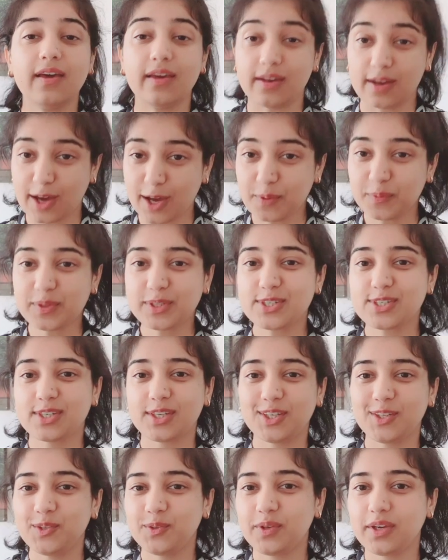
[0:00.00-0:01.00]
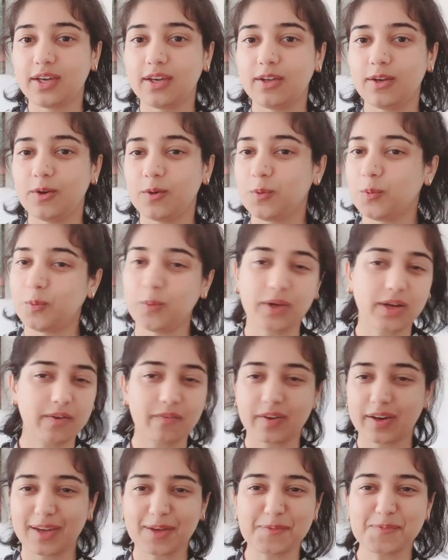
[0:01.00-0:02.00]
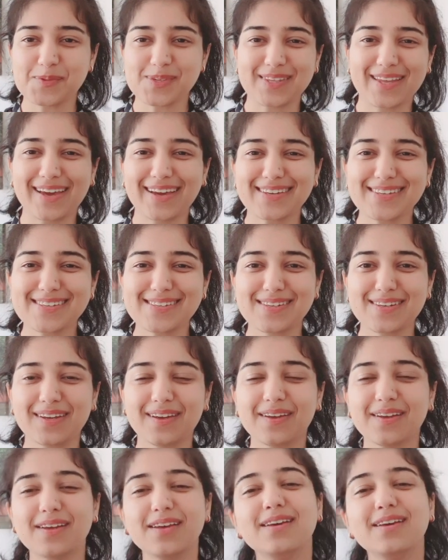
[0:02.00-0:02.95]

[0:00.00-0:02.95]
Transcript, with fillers: And I will see you in whatever comes next.